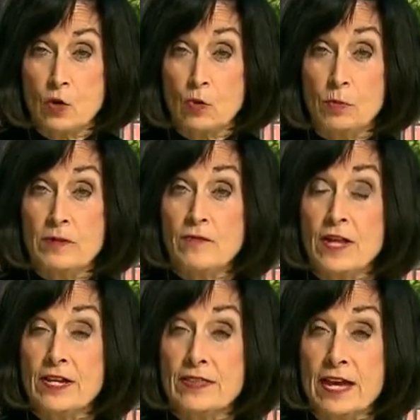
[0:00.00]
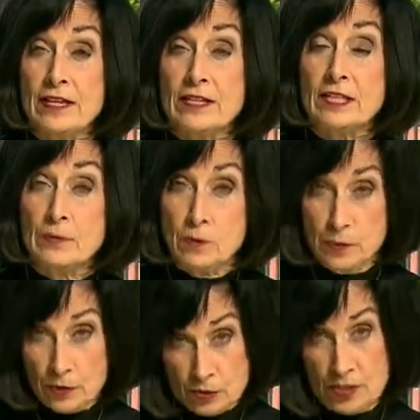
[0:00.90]
We'll be following that and keep you
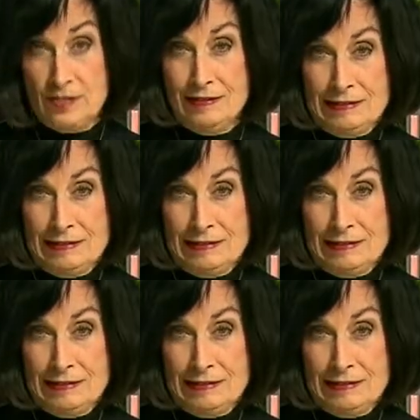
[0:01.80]
posted.